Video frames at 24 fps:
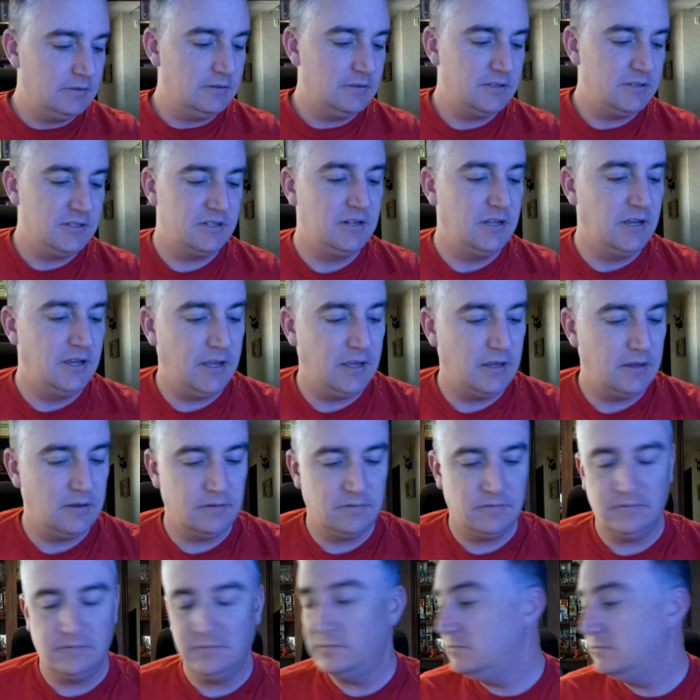Stay
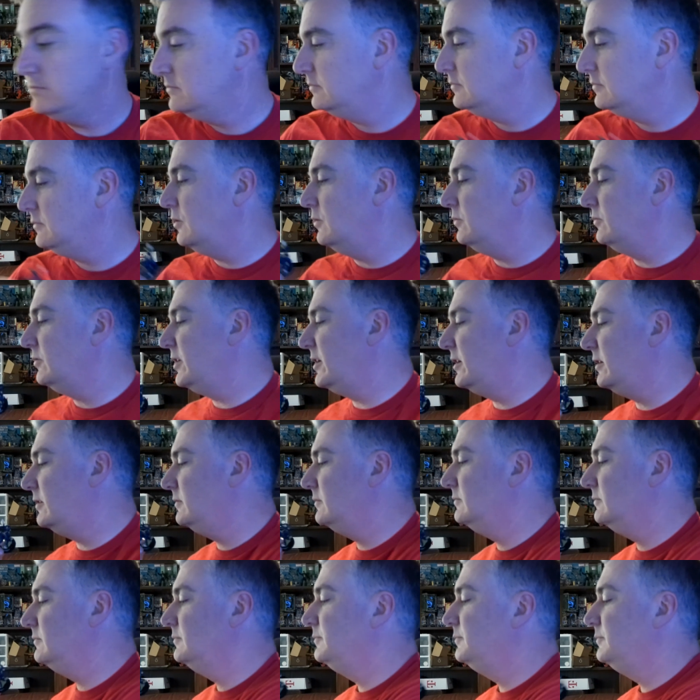there.
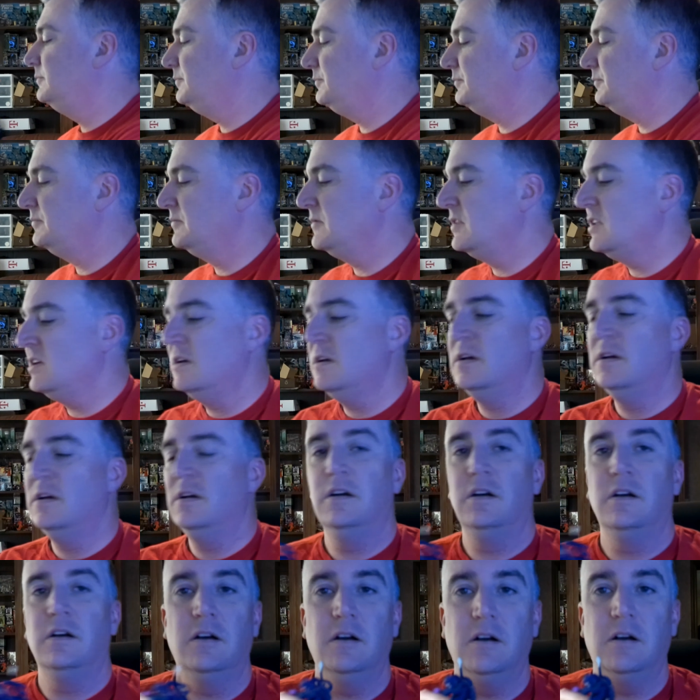
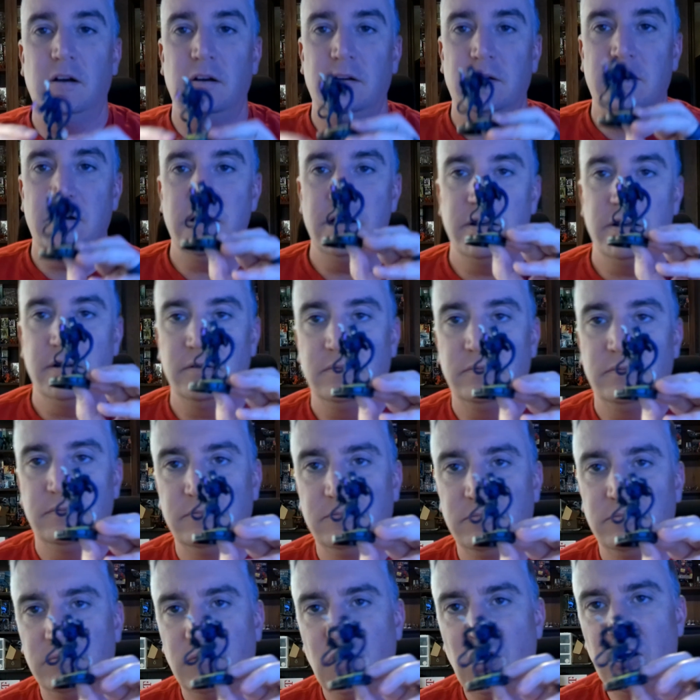All right.
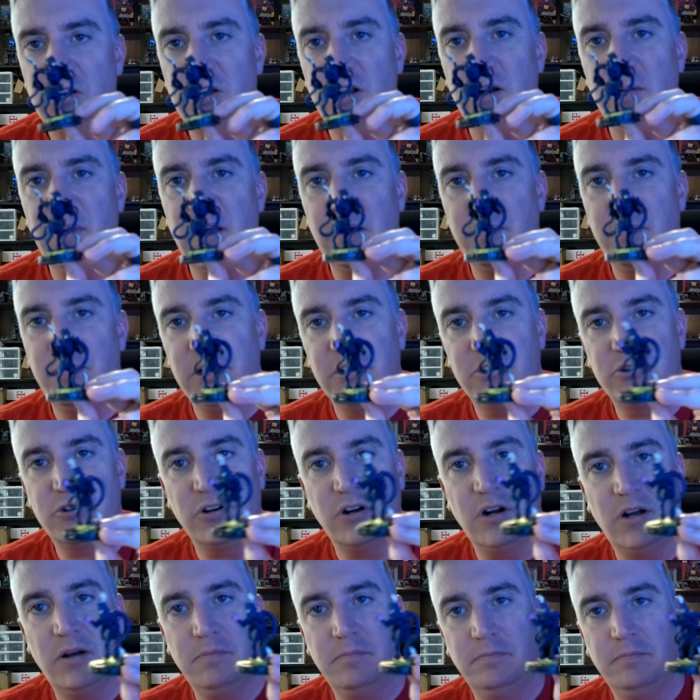I'll get a better
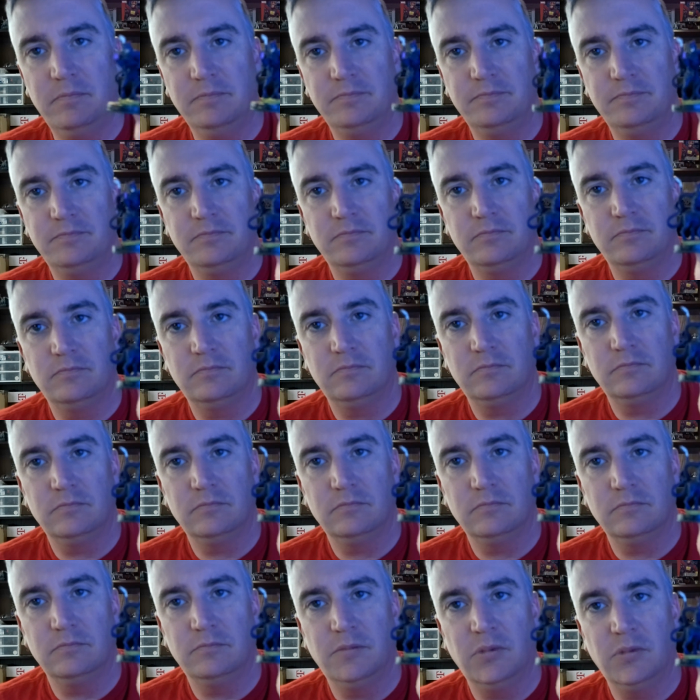picture up,
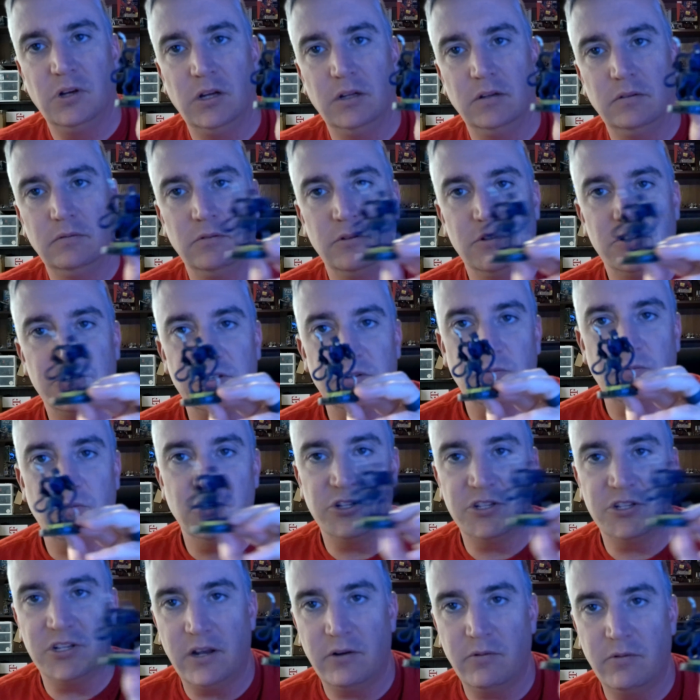but which
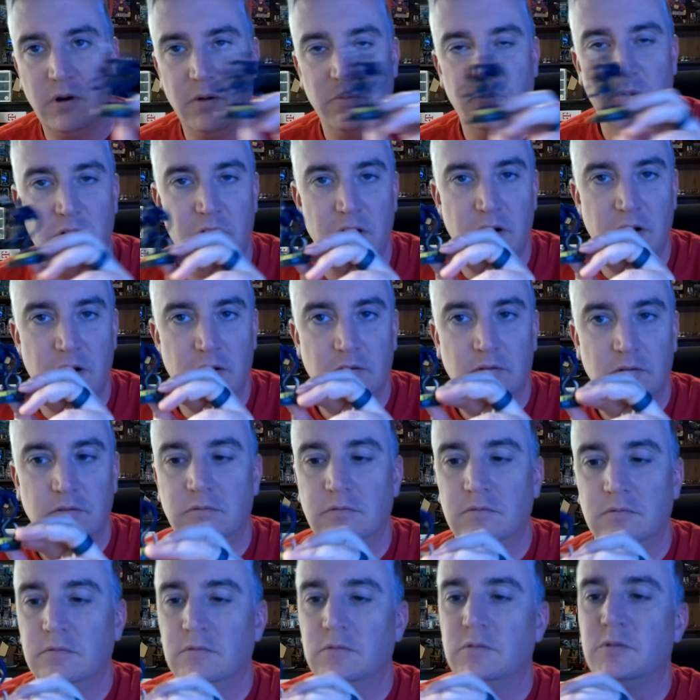side do I want to put it on?
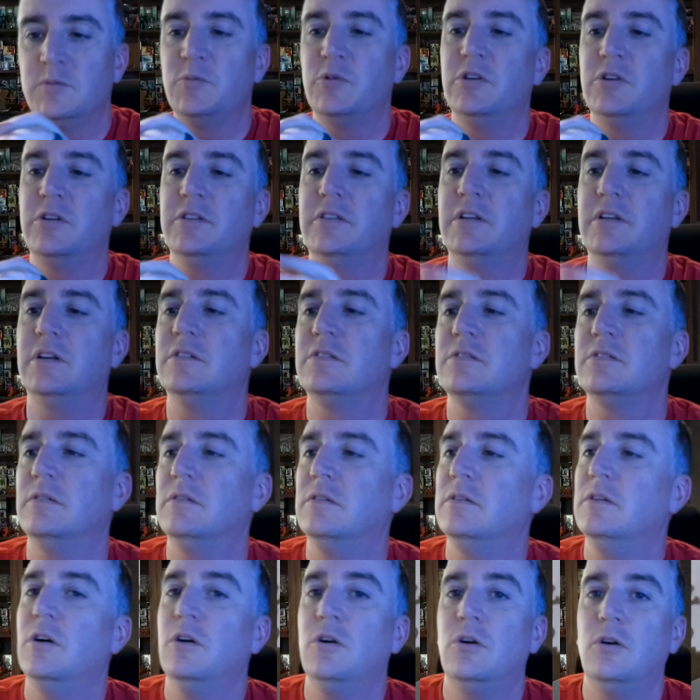Put it right there.
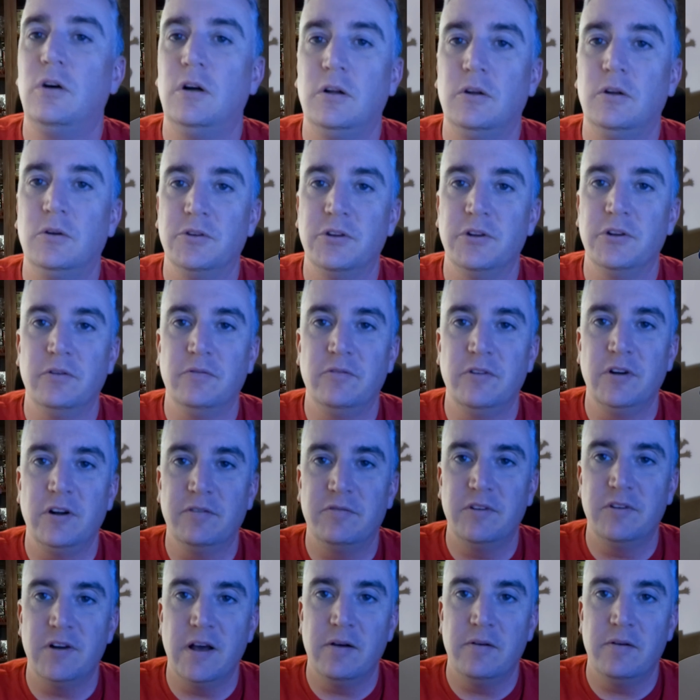So I'll hold it over here
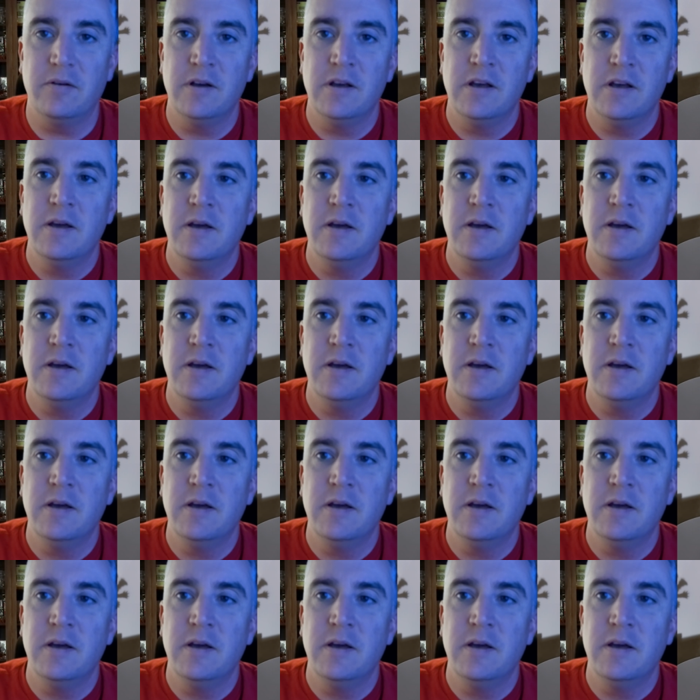for now.